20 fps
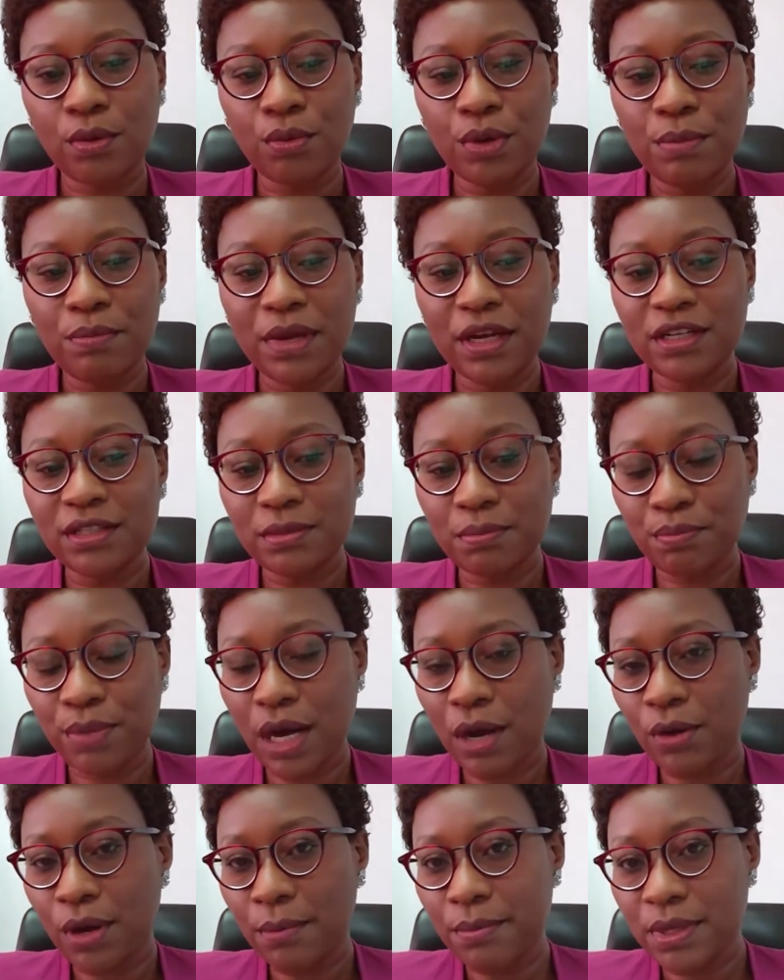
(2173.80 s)
women's
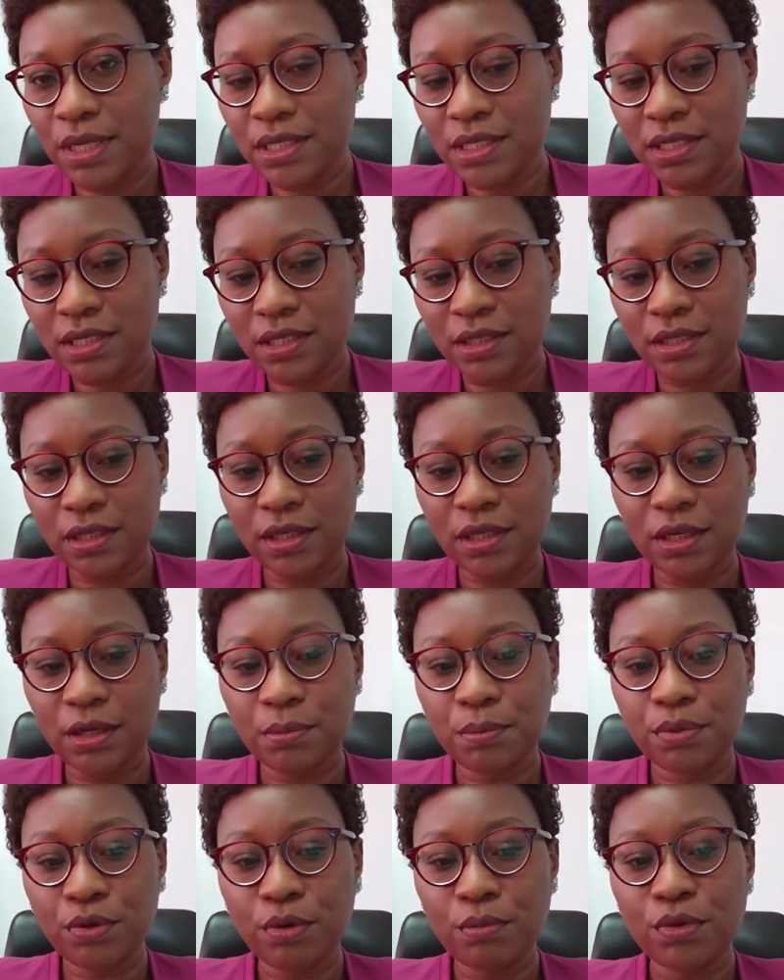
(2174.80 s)
empowerment,
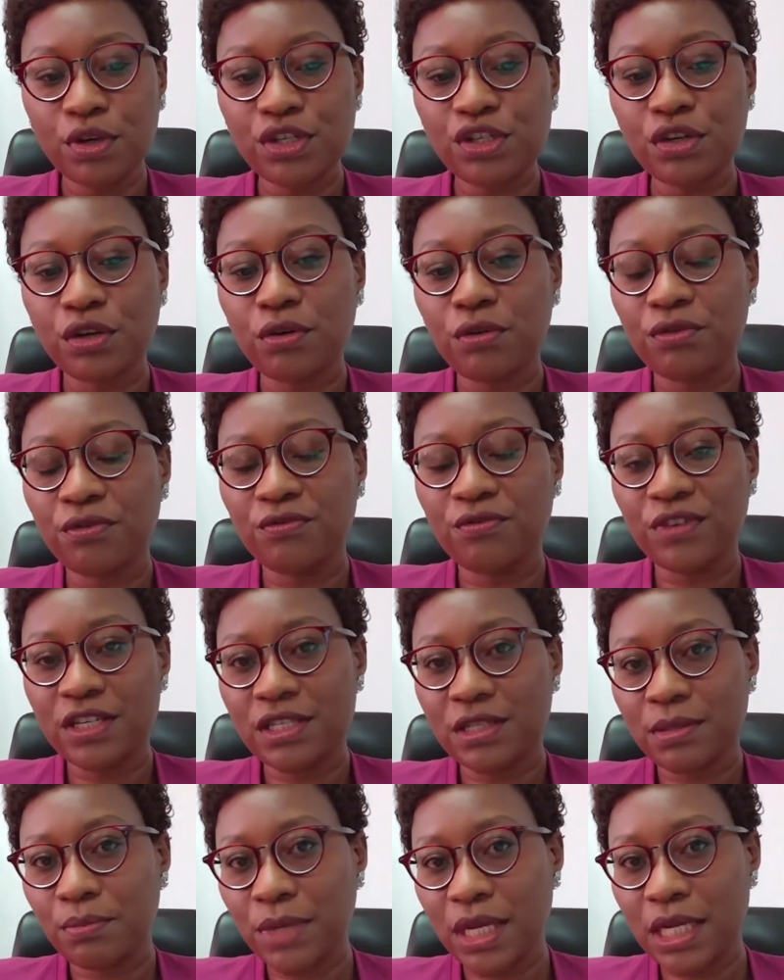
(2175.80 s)
promotion of
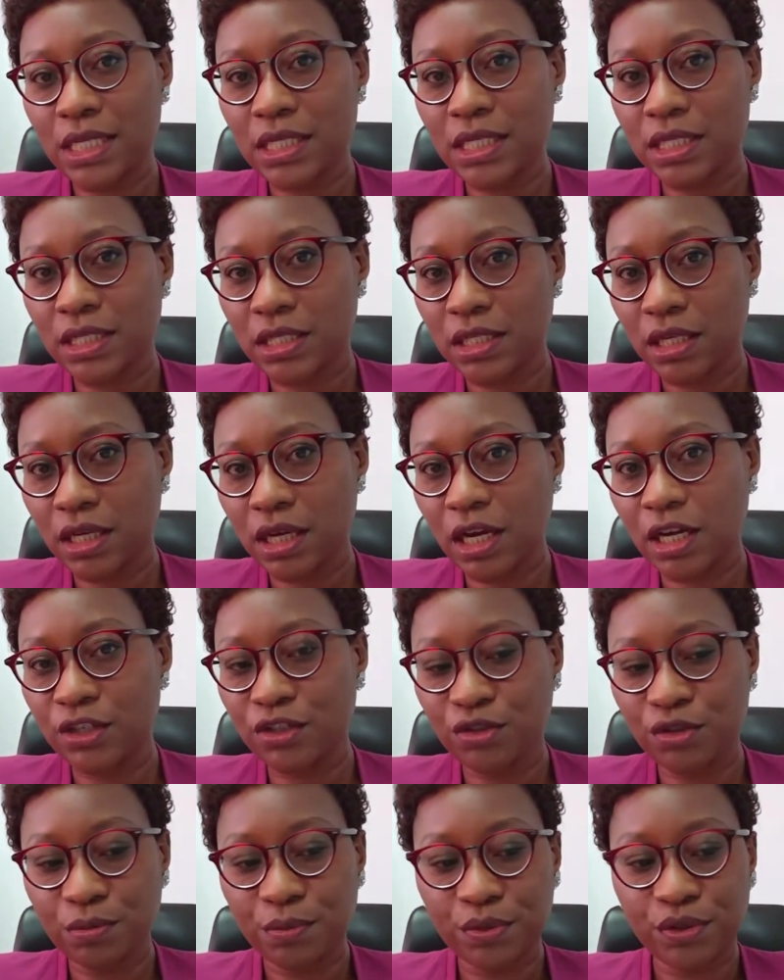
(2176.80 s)
investment,
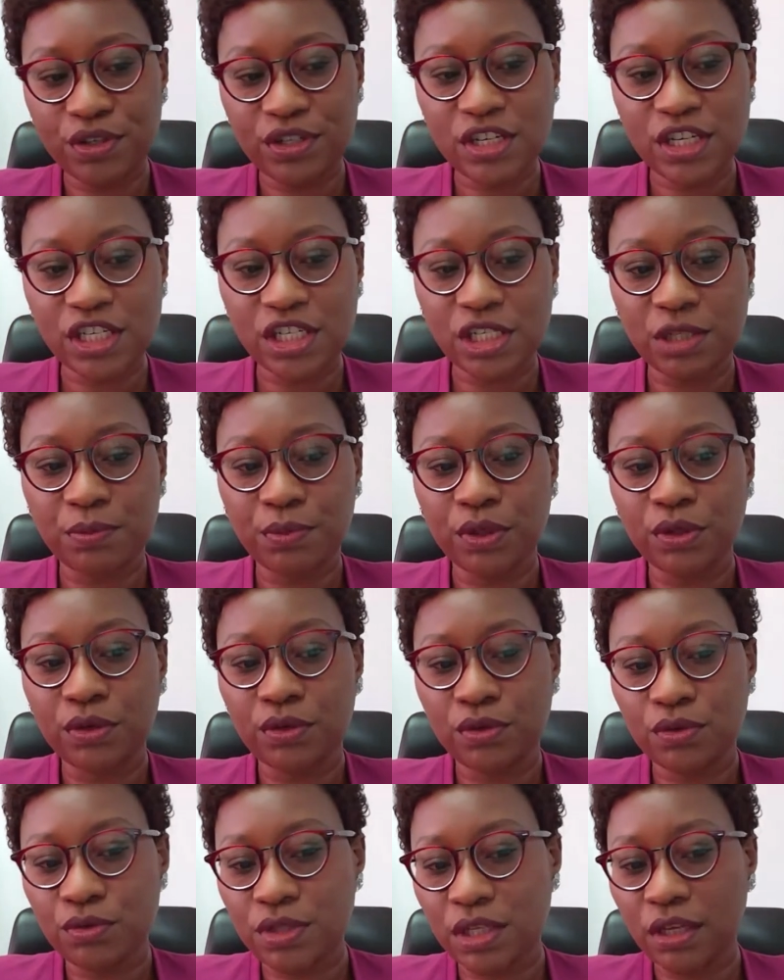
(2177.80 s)
entrepreneurship,
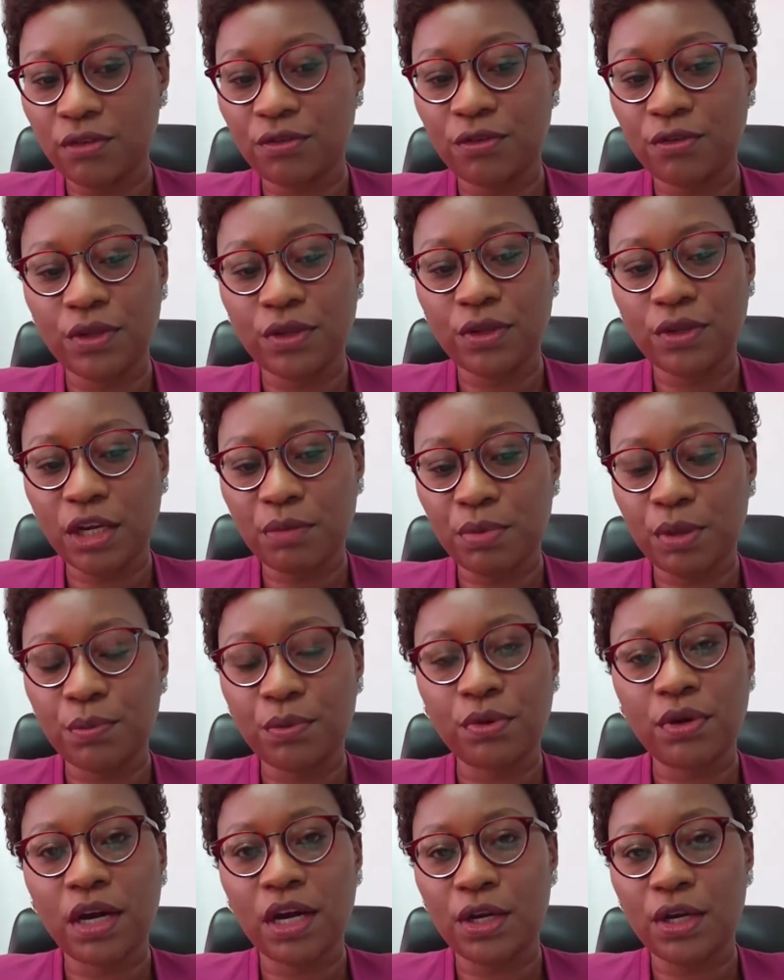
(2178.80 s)
including for young
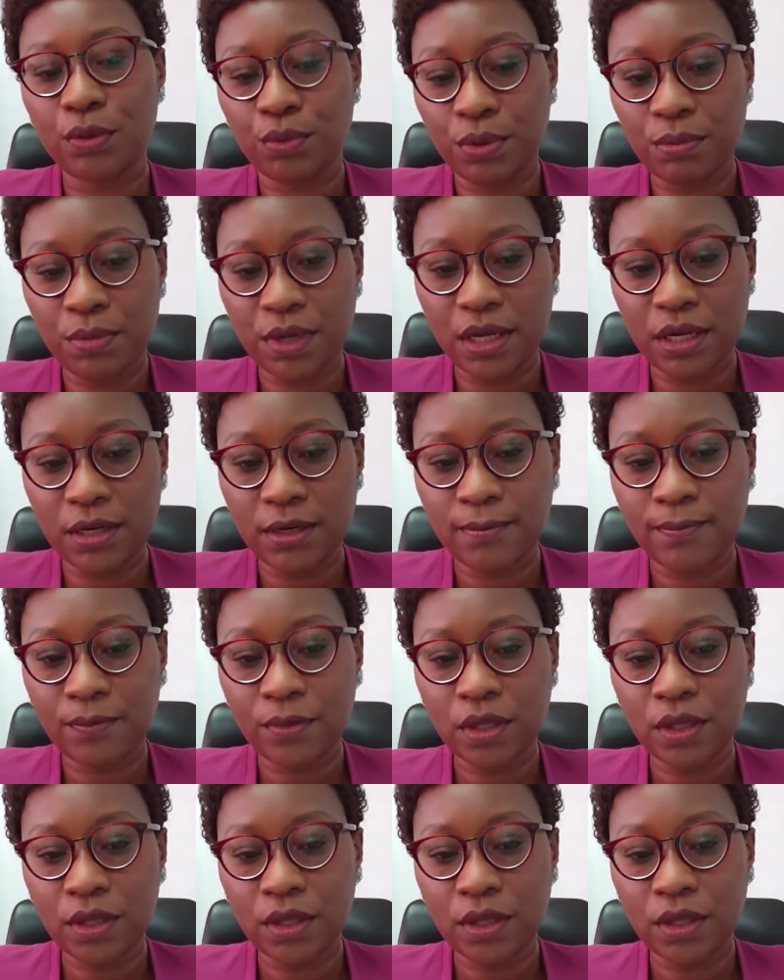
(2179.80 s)
people and women,